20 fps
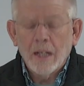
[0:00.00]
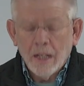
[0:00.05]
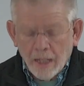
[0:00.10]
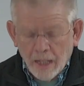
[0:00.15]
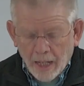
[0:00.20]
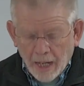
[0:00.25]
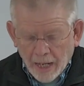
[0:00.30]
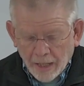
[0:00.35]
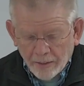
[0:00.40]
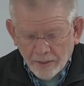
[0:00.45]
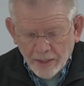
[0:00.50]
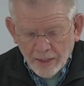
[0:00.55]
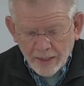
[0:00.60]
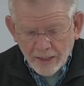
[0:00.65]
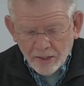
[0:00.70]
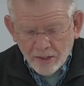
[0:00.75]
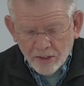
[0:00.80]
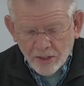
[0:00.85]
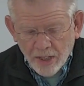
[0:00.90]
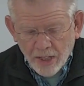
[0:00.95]
And then
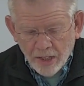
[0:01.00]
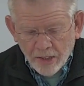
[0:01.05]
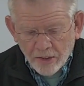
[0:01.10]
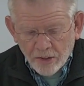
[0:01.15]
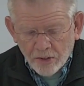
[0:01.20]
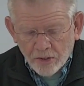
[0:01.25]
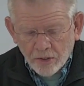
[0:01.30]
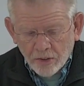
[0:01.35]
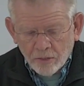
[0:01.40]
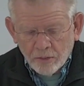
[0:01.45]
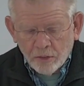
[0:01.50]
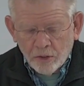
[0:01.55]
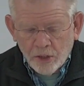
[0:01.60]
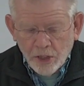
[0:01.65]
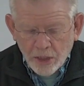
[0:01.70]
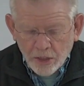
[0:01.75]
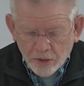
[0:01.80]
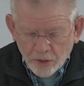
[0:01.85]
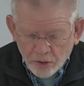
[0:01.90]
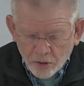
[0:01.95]
it says
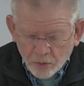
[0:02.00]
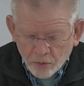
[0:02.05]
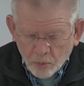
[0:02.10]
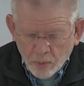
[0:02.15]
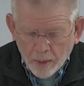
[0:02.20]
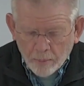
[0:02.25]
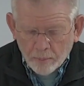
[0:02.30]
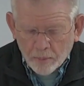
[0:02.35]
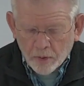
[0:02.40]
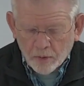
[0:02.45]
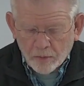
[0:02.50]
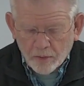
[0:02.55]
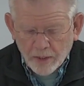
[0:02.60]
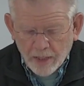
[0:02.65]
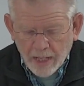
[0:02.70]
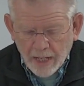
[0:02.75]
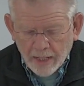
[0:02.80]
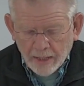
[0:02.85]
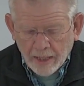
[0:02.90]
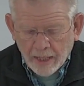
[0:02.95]
Jesus wept over
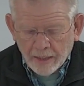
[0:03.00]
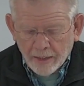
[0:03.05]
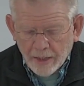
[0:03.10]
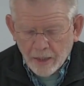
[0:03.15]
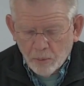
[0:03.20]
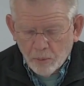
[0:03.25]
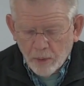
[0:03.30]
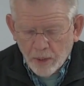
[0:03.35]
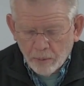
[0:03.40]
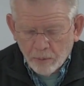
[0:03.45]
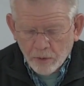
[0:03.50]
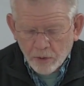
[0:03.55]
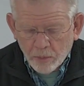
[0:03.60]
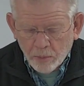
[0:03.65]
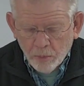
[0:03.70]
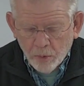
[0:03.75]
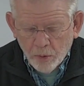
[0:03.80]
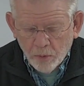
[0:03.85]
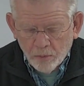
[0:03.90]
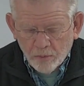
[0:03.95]
that. And then when he was
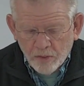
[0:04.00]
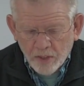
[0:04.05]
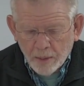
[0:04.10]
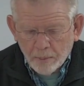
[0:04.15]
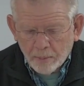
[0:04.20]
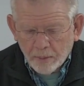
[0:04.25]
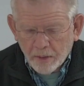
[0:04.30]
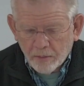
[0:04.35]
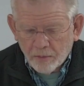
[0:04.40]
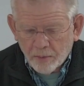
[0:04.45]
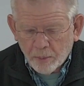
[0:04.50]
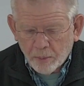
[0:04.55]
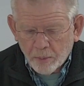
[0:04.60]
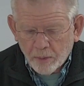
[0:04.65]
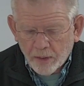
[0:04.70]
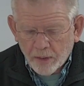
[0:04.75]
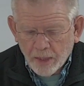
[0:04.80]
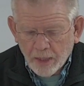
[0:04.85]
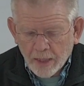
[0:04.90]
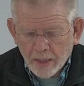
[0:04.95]
moved deeply from
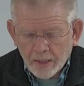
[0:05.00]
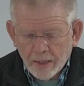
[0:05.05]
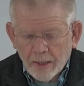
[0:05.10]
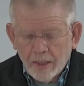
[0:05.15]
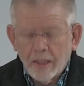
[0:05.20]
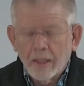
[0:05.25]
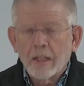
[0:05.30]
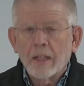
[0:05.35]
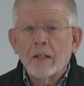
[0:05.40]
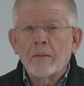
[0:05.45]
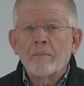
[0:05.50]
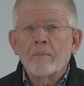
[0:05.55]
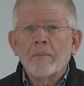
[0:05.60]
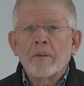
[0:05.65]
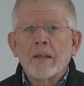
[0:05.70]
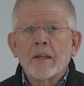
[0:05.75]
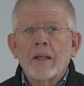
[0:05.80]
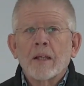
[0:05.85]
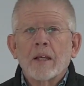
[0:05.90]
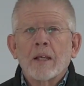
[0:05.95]
within,
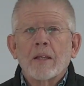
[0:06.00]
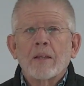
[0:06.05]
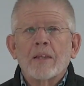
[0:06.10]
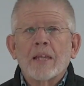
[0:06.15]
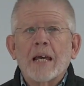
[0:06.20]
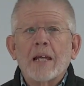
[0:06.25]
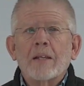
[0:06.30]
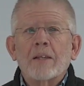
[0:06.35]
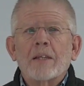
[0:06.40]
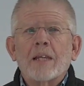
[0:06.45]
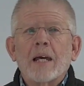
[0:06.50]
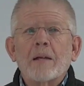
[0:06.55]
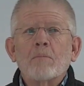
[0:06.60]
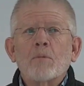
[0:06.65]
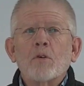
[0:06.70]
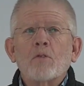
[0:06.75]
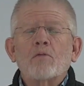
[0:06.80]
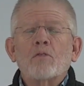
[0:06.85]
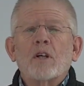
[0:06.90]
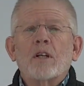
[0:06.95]
that, that
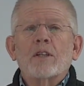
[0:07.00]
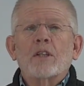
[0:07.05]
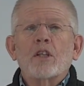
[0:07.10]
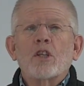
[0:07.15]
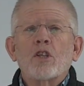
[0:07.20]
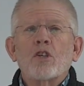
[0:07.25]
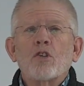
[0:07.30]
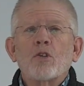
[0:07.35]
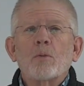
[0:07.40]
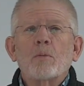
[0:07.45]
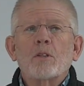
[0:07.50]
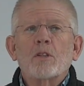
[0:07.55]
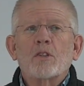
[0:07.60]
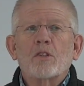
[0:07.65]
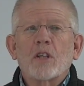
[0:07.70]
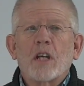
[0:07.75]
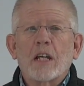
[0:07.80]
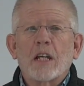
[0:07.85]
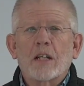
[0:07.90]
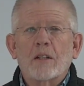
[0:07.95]
moved on the human
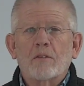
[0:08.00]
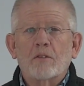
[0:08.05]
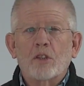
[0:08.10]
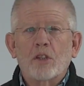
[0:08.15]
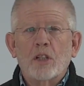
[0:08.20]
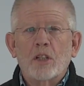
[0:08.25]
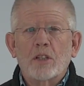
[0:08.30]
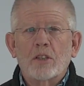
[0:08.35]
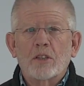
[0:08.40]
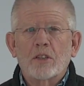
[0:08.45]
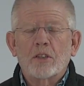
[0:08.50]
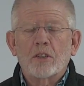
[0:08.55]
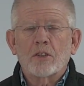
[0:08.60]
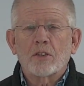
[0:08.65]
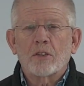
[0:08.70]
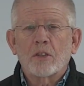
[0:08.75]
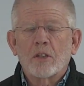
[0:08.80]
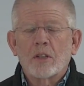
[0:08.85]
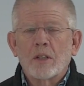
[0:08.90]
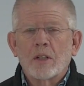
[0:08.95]
side of Jesus
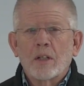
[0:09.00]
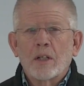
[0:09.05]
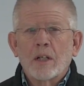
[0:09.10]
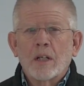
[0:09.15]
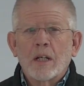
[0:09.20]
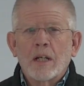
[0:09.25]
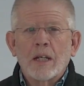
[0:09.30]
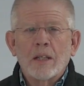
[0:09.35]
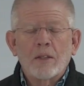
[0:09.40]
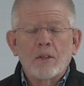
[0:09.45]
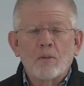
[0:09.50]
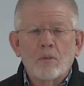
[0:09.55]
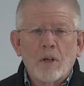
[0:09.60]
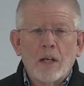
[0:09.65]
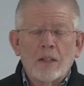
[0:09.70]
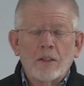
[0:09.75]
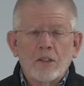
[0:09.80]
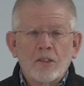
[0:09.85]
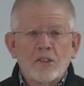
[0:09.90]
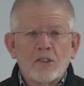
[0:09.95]
in the,
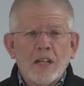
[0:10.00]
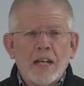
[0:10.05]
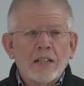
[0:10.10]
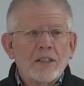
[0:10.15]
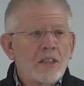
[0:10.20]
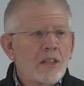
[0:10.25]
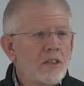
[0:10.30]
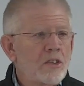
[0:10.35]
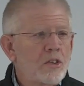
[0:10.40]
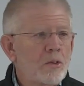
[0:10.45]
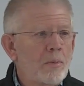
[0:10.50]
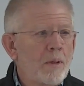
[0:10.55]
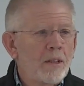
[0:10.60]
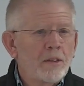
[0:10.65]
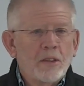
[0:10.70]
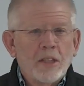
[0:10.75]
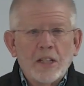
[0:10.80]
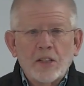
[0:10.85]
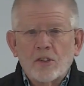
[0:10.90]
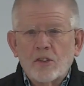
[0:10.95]
in the sight, sound, smell,
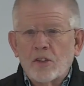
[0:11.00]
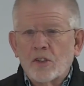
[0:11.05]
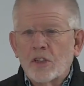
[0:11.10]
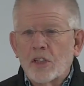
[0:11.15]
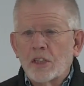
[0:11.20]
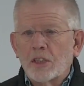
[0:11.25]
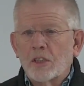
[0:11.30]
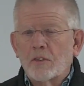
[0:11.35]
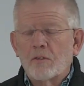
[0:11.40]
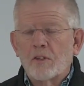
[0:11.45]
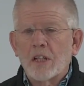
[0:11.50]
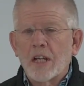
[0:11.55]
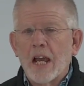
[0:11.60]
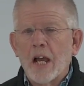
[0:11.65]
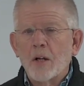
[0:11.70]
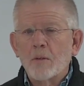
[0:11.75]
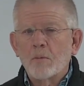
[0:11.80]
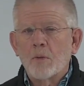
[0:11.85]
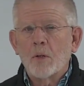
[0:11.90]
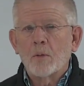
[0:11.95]
taste, and touch of the
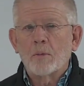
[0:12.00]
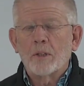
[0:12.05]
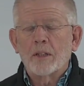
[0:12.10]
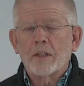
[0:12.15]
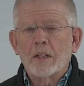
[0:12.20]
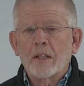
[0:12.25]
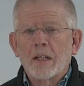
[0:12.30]
now moment.